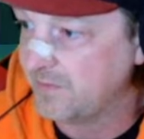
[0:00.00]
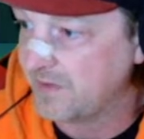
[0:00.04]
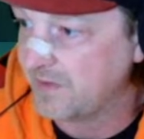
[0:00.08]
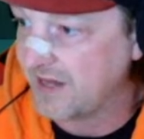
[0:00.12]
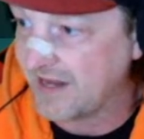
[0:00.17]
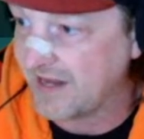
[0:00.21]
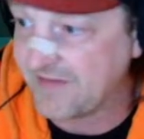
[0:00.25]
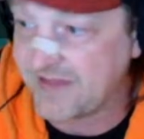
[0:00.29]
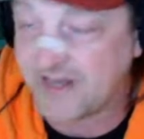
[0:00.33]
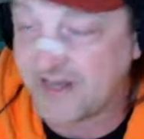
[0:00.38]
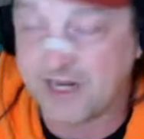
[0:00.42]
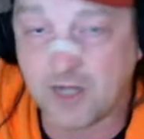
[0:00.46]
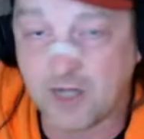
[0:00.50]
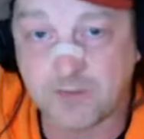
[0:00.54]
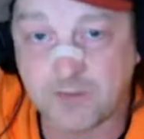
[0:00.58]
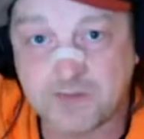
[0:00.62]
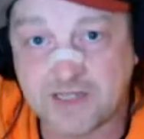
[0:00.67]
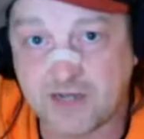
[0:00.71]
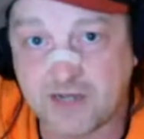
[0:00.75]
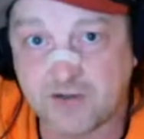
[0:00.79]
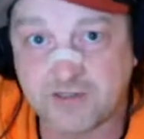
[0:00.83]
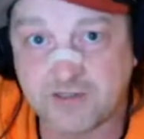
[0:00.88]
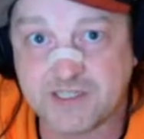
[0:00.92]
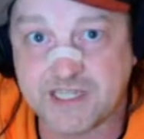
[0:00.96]
and that
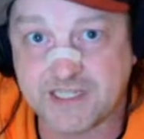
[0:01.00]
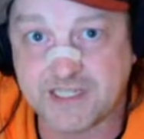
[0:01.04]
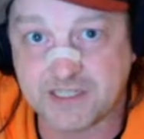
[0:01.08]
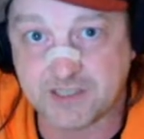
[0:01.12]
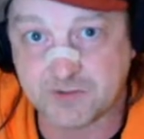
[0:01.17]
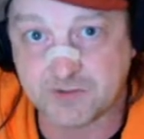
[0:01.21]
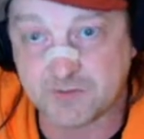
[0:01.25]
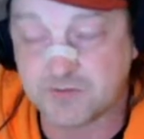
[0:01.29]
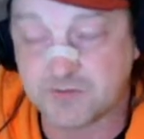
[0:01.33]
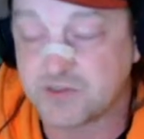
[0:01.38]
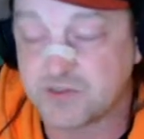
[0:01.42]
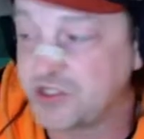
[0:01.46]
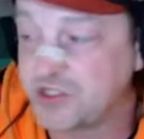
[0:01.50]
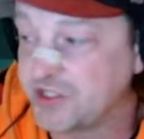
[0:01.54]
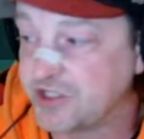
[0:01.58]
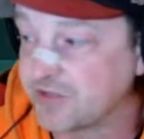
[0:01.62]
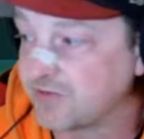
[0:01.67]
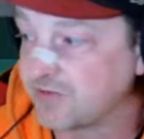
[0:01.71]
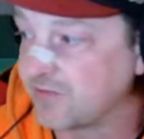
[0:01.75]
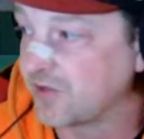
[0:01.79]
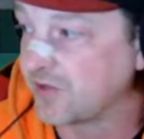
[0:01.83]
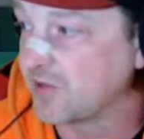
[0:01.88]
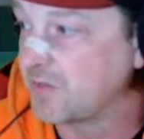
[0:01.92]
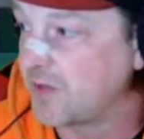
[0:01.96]
helps out get the
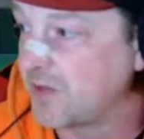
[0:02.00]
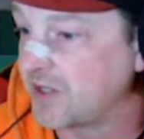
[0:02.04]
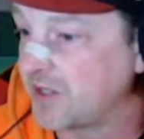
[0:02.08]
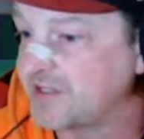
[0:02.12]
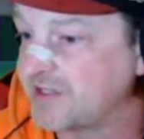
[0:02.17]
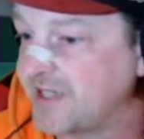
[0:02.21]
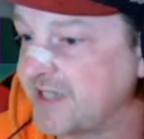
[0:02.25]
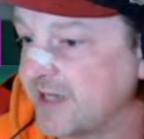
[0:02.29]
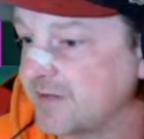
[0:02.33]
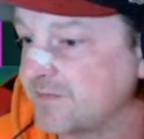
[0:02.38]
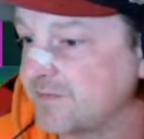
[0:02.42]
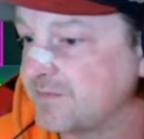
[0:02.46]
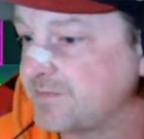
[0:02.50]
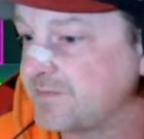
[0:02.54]
shield for the boss down.